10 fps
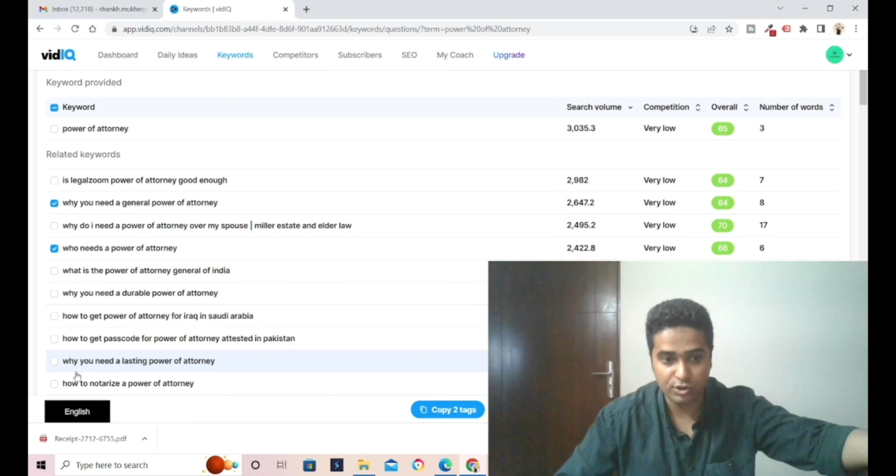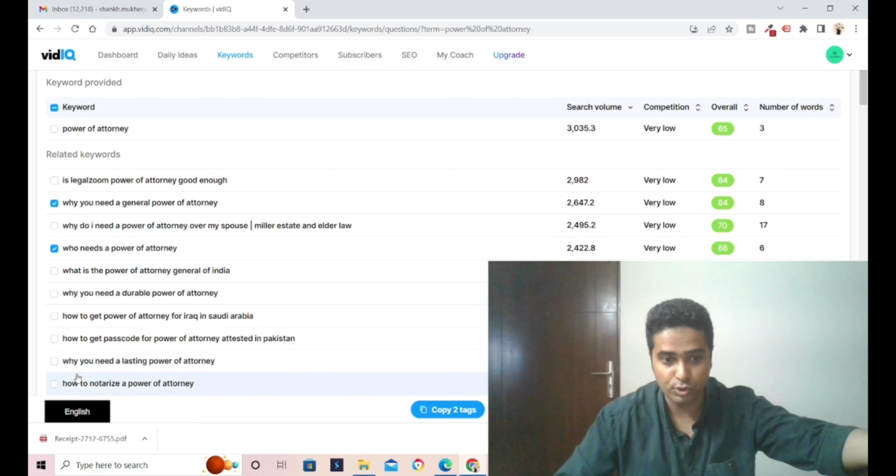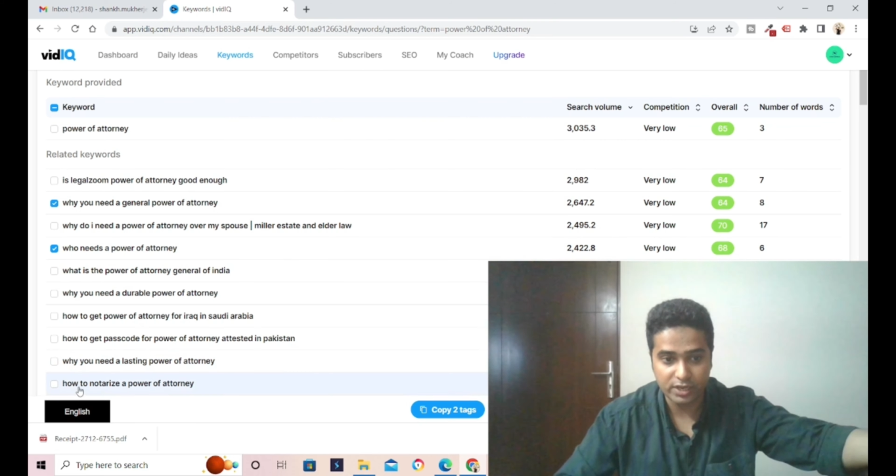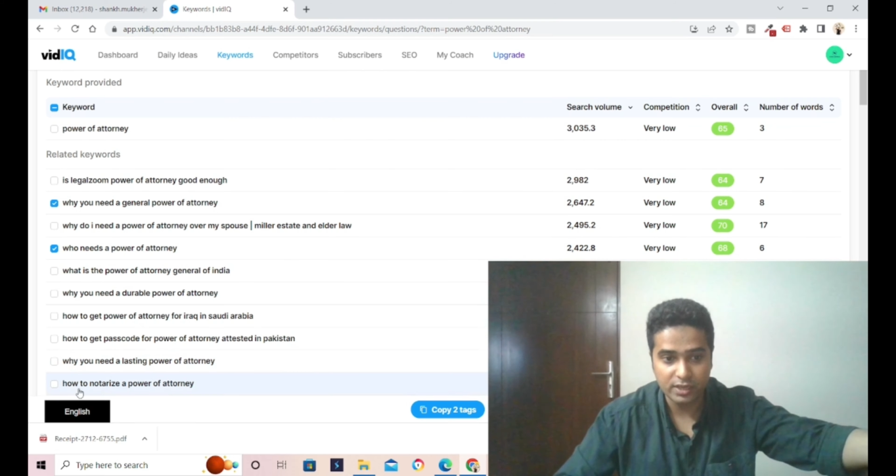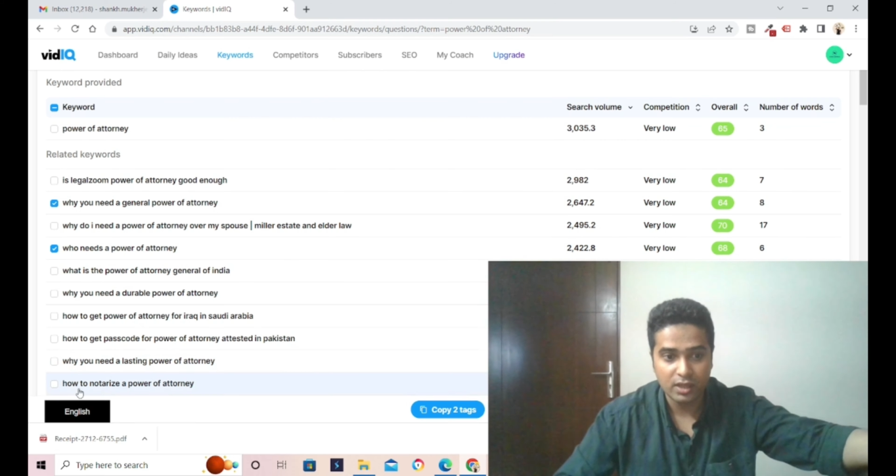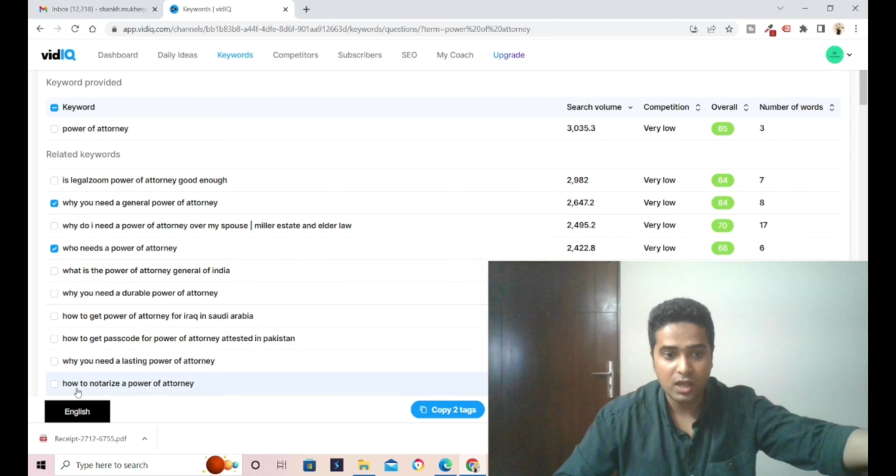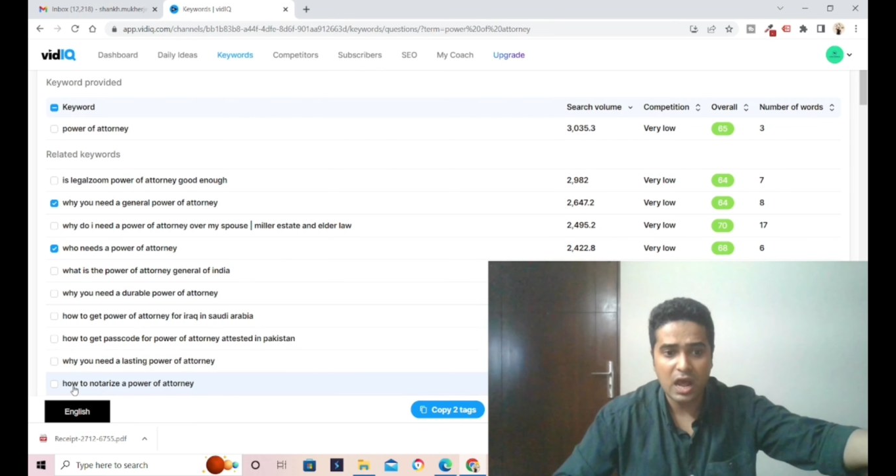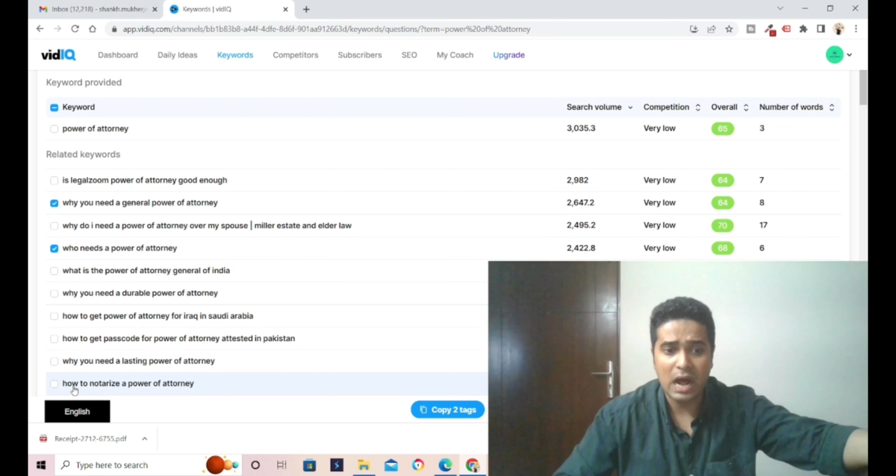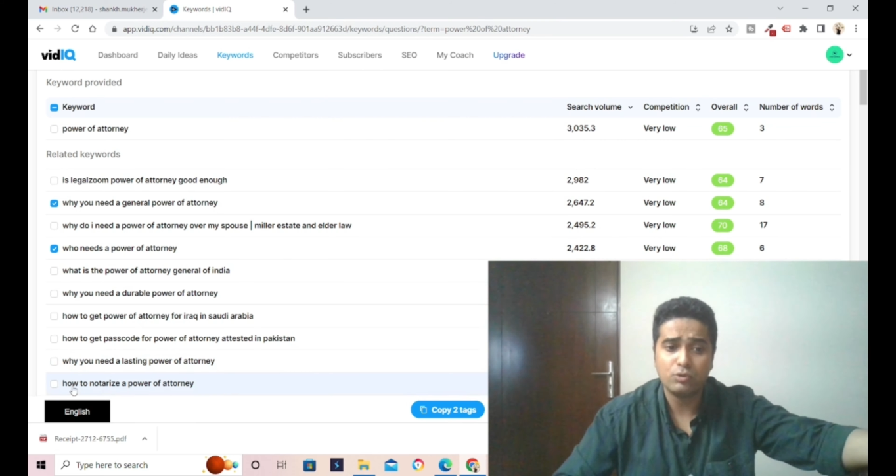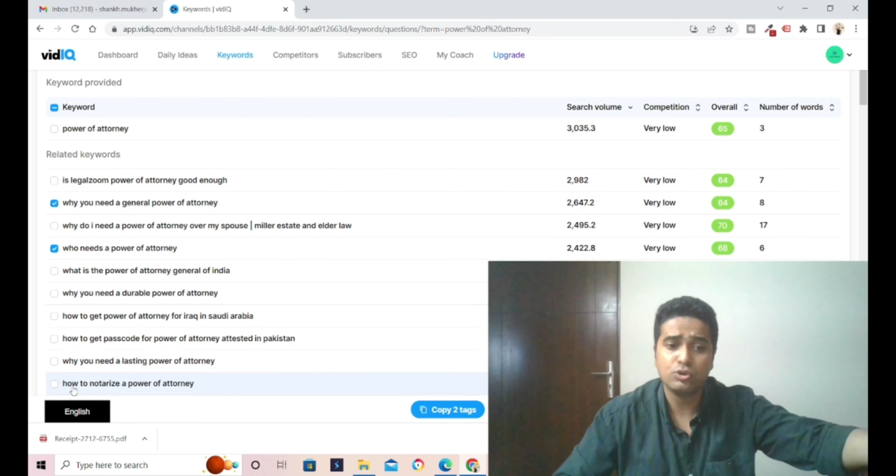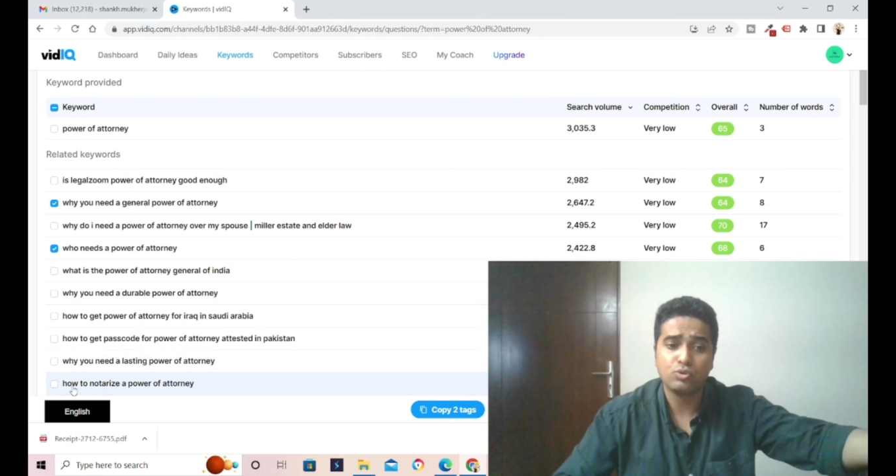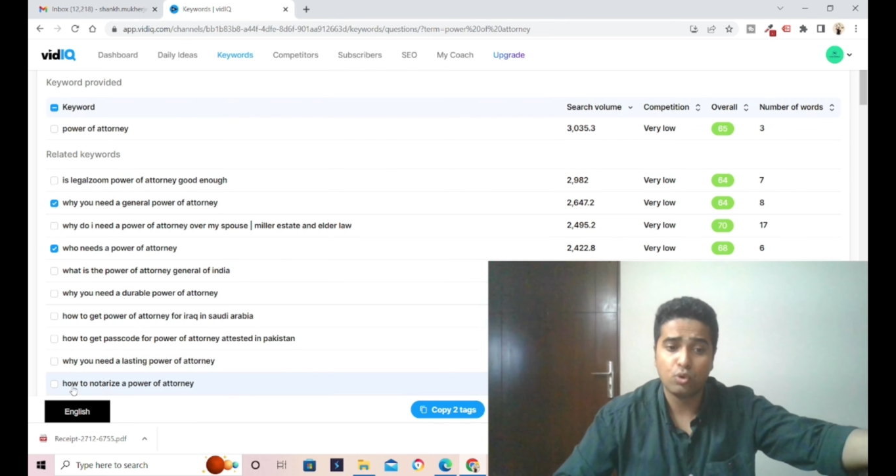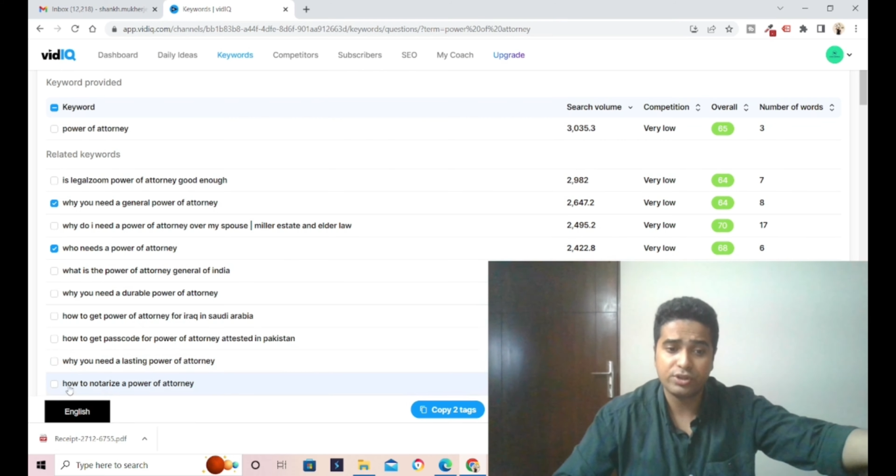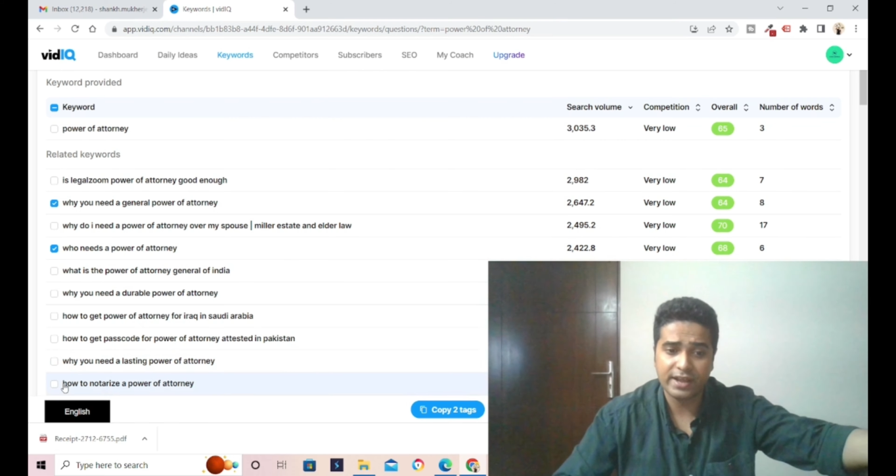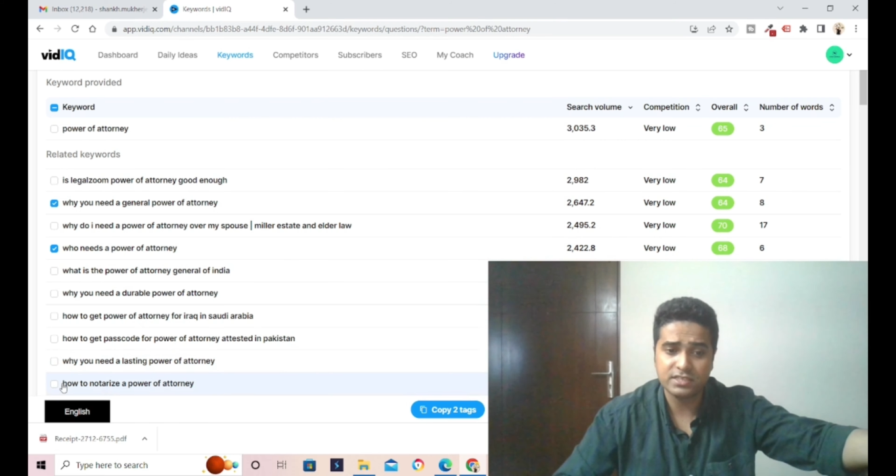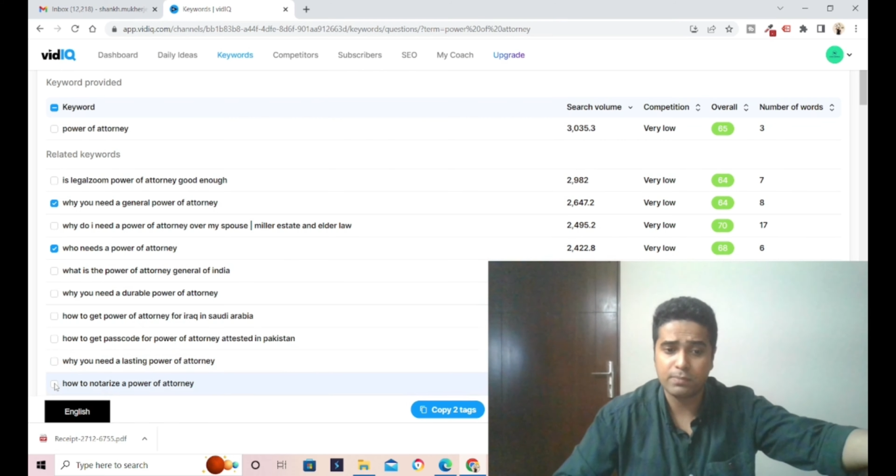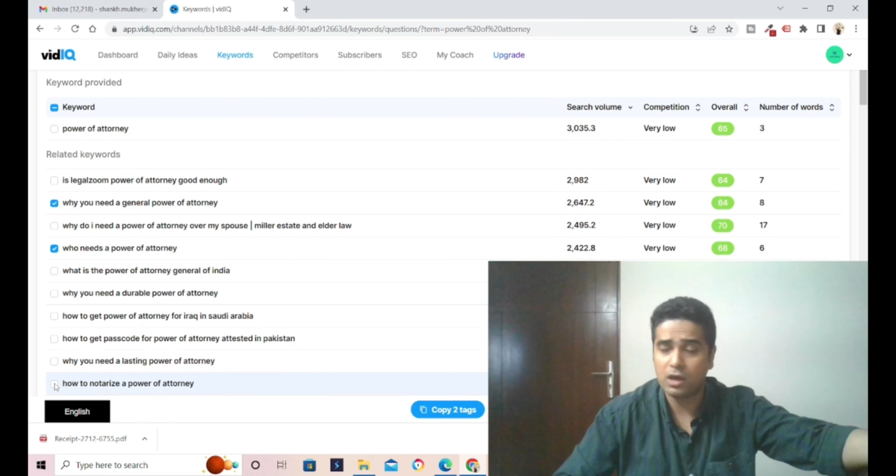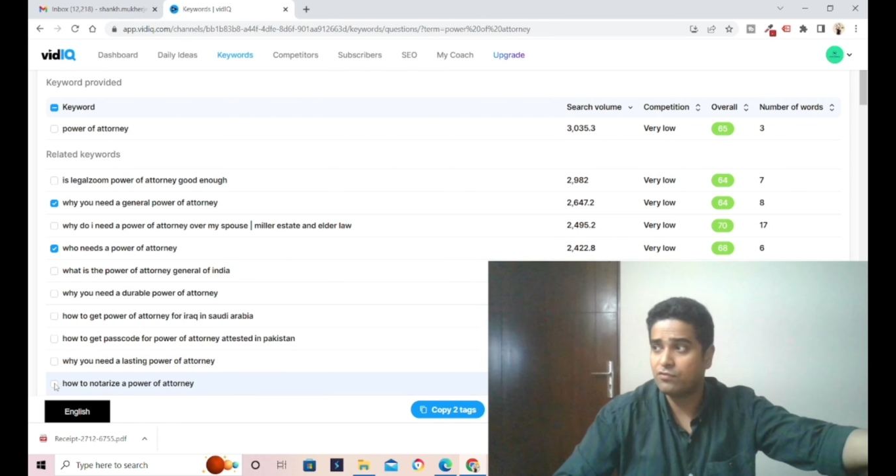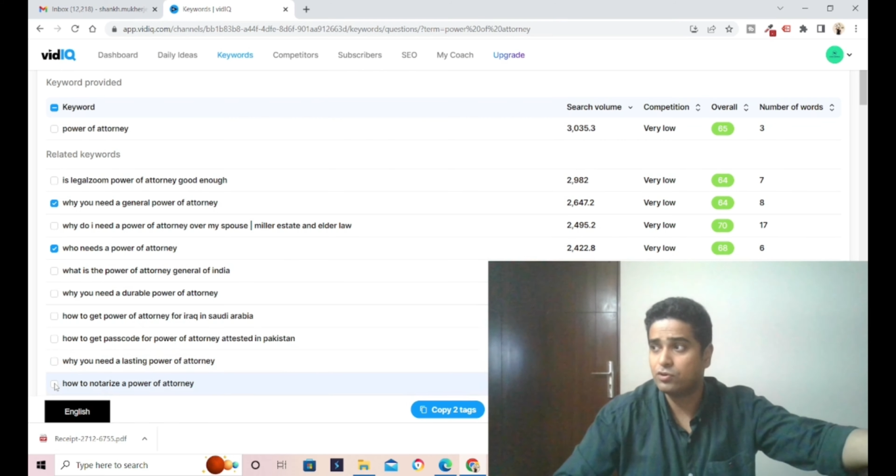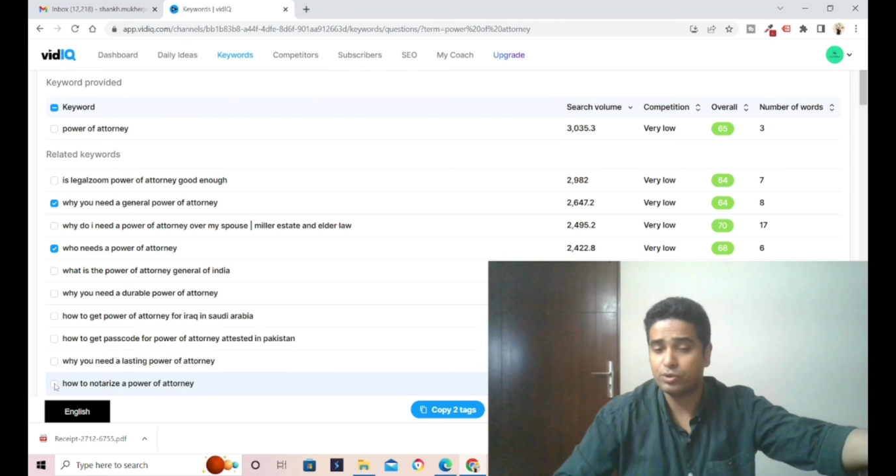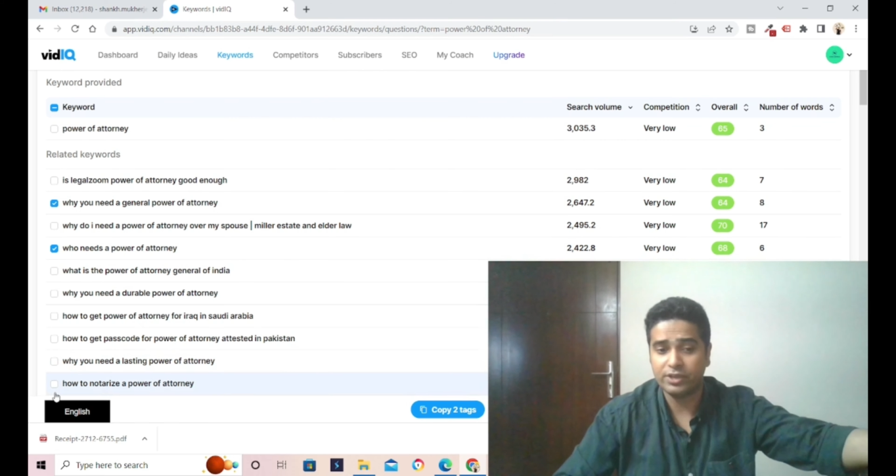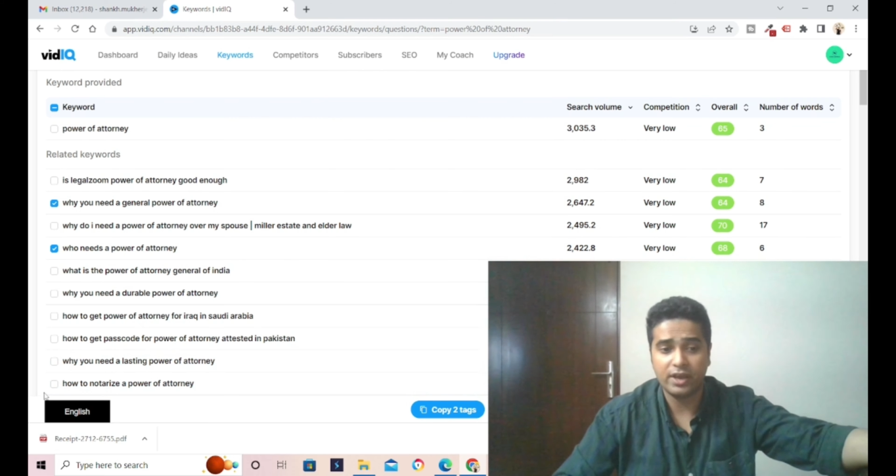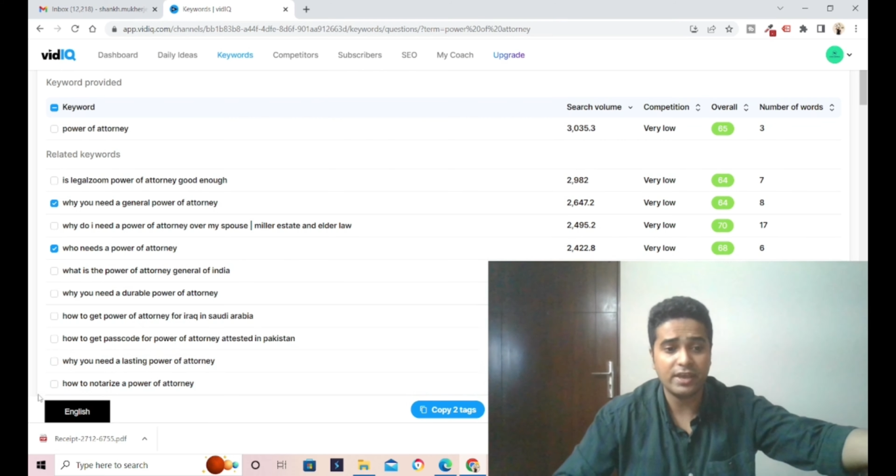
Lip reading: of attorney? How to notarize a power of attorney.